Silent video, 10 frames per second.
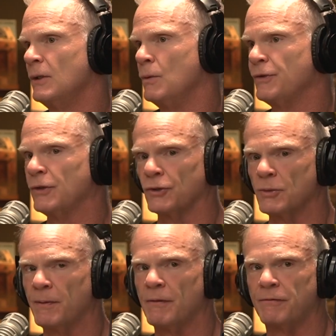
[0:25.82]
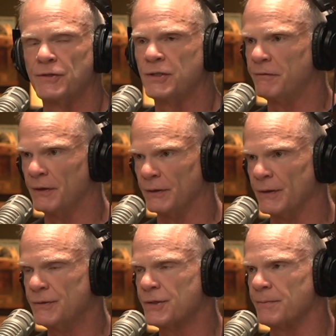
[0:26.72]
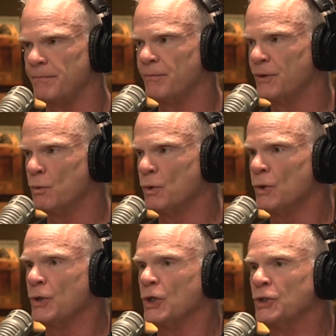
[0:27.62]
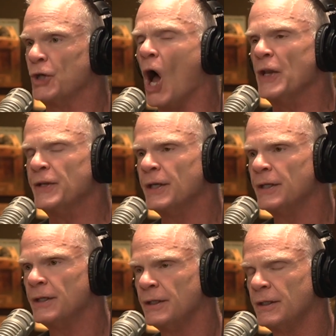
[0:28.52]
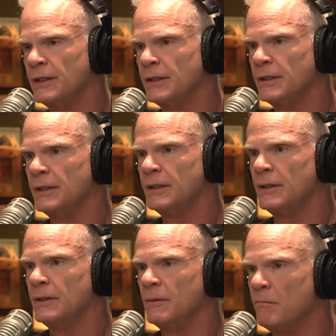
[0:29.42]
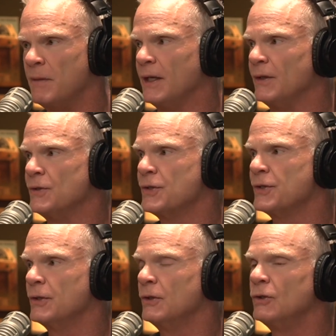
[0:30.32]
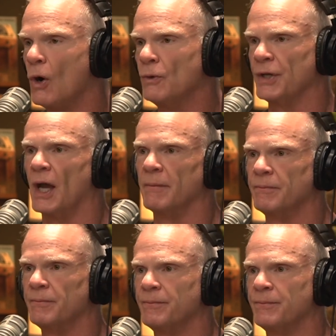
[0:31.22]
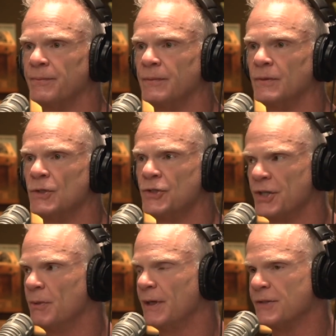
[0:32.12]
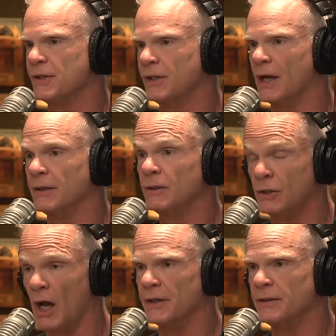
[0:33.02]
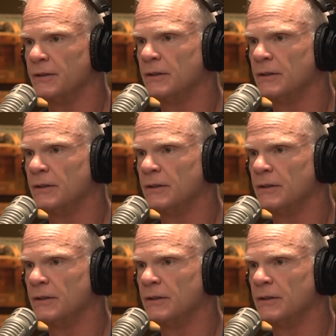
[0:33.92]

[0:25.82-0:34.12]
with a group of civilians, the word gun means go time. Someone has a gun. Gun.